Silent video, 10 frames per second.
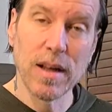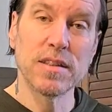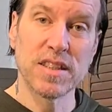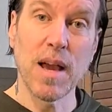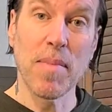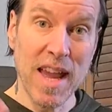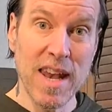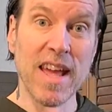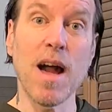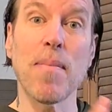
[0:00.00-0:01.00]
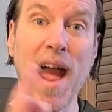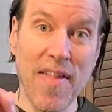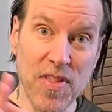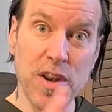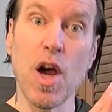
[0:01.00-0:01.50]
See, I'm ending up
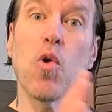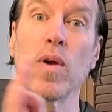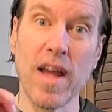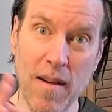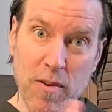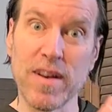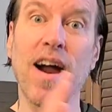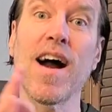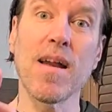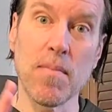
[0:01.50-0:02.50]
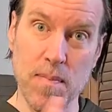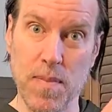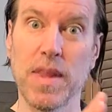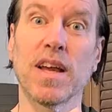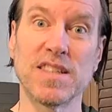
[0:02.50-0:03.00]
at the note every time
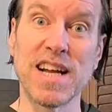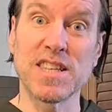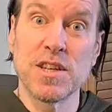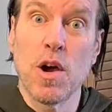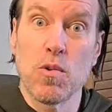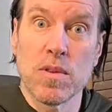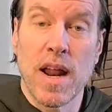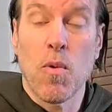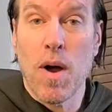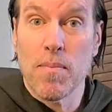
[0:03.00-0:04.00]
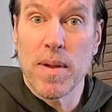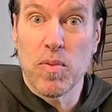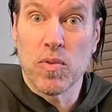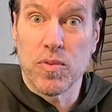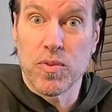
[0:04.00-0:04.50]
because that's the note that I want
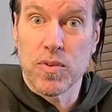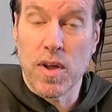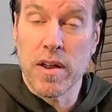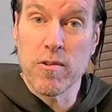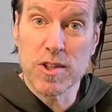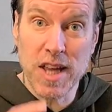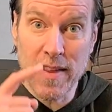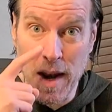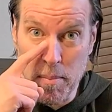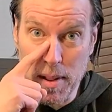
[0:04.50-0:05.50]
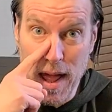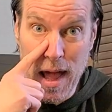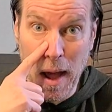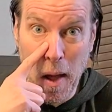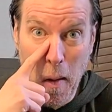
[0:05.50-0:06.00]
people to understand that I'm
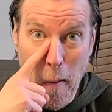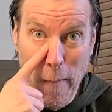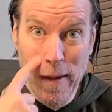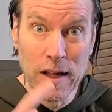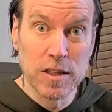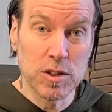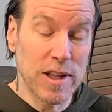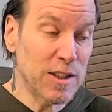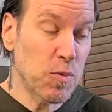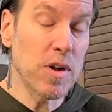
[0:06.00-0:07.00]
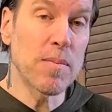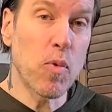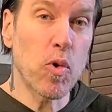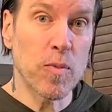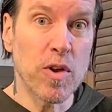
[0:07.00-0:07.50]
playing. So that's real
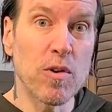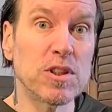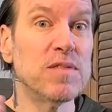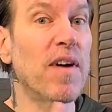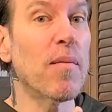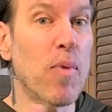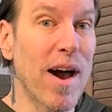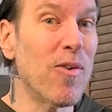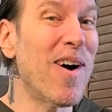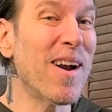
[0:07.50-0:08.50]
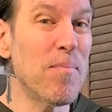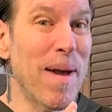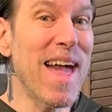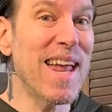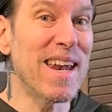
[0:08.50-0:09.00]
important when you're using vibrato on a
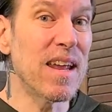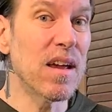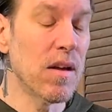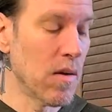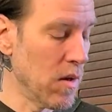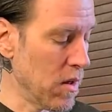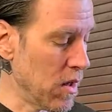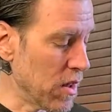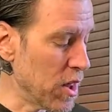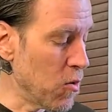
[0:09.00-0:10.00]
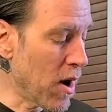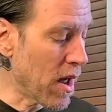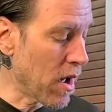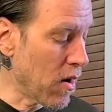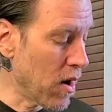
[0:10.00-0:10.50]
bend. You
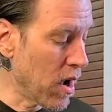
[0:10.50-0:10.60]
want to.